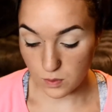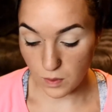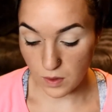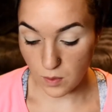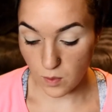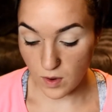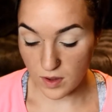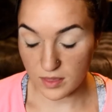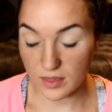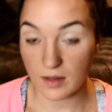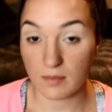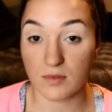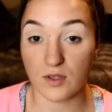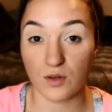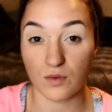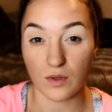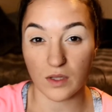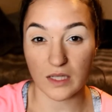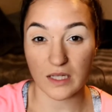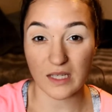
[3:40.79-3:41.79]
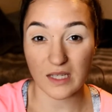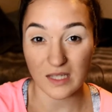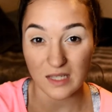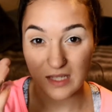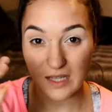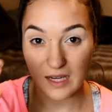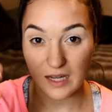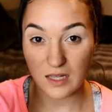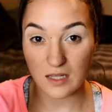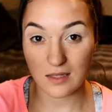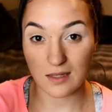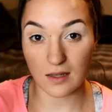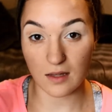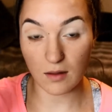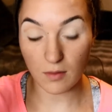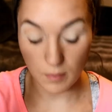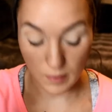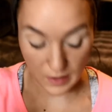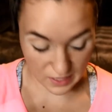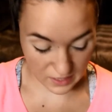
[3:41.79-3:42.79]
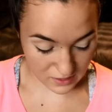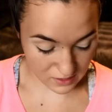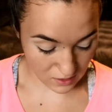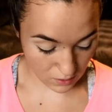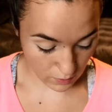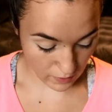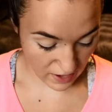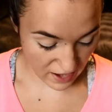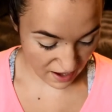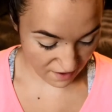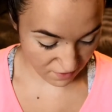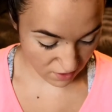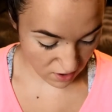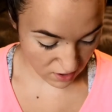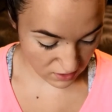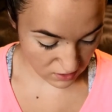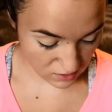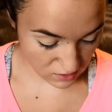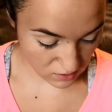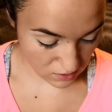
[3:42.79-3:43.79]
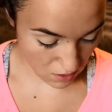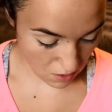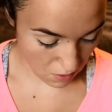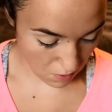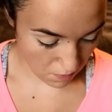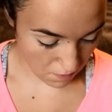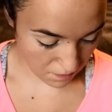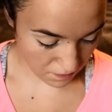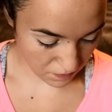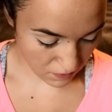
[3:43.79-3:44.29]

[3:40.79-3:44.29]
we want them to really stick to the base that we have on. So